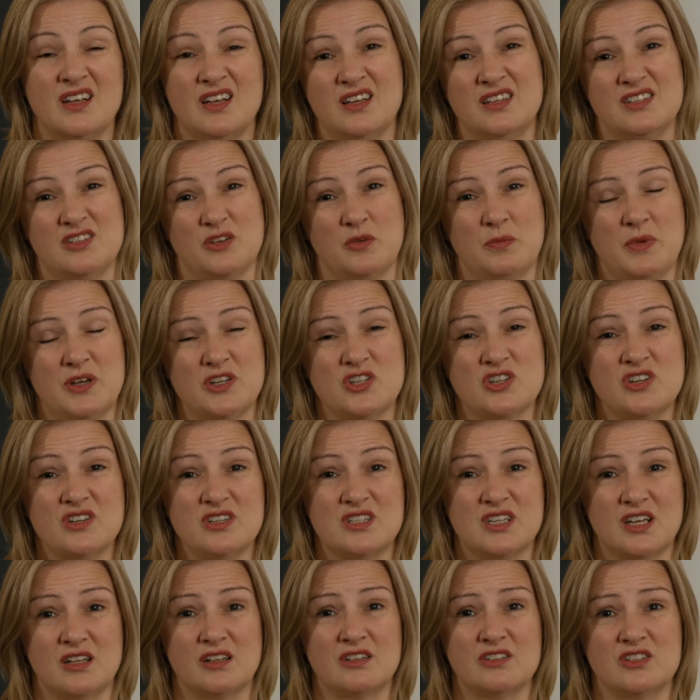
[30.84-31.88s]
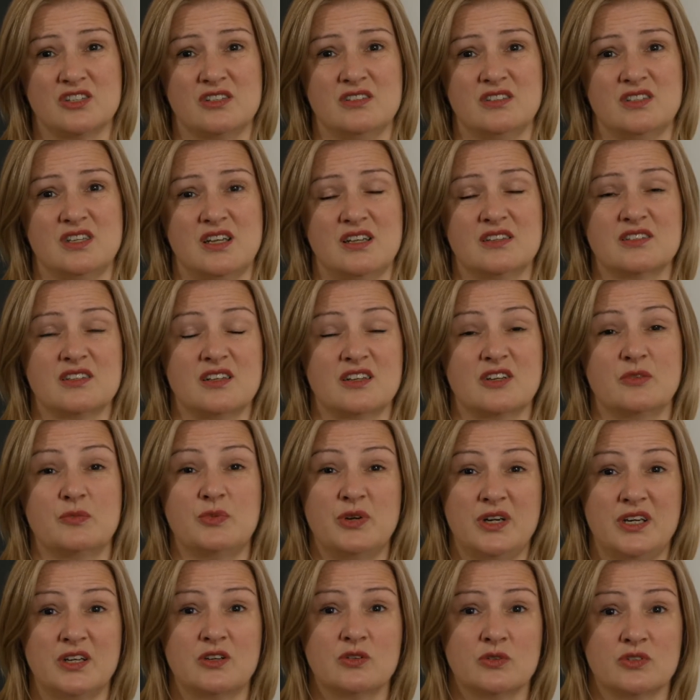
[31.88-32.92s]
So, emotional intelligence sounds like a
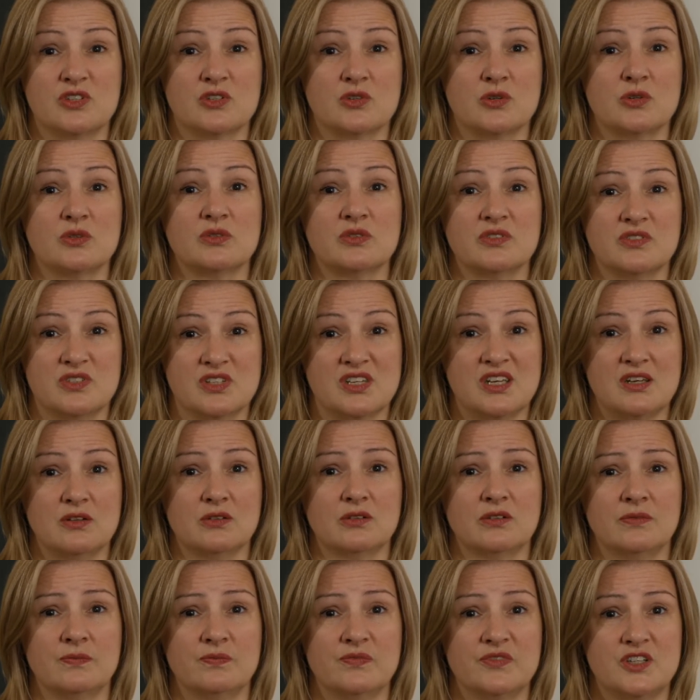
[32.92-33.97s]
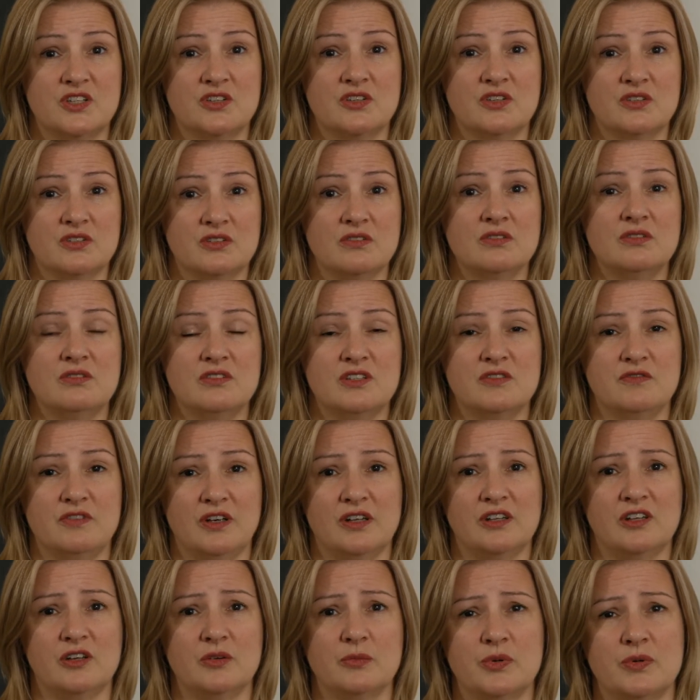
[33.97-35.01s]
pretty good school, skill to
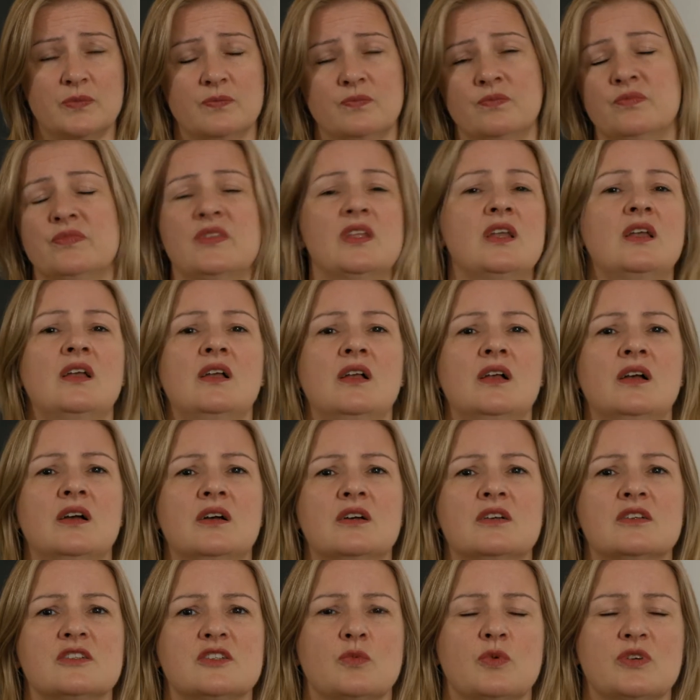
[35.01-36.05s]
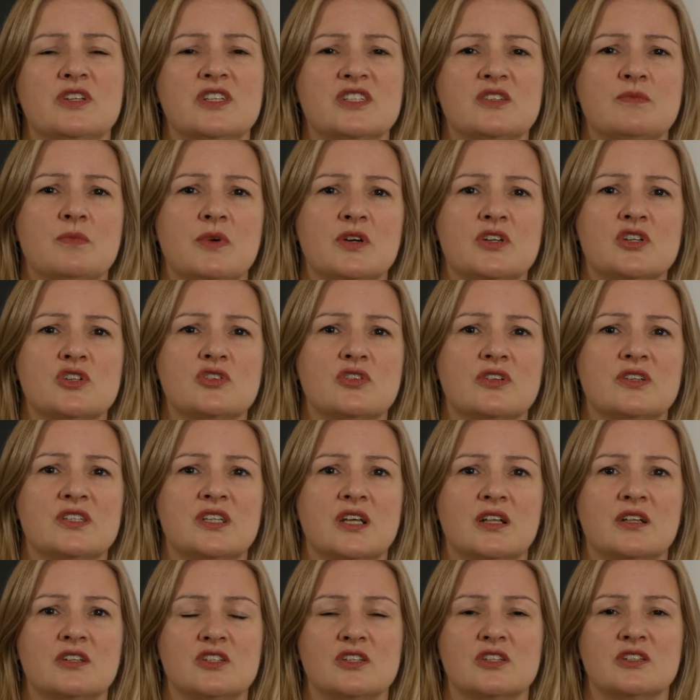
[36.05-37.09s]
develop. So, what does emotional
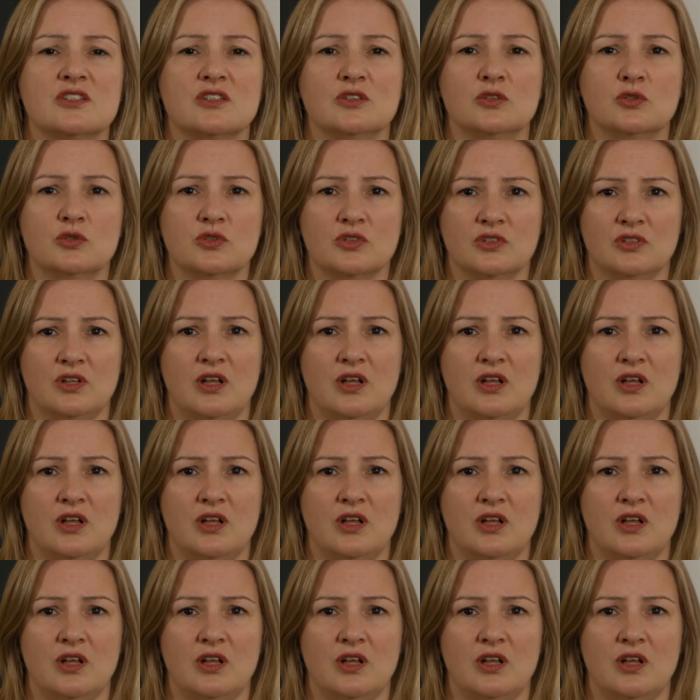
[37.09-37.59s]
intelligence look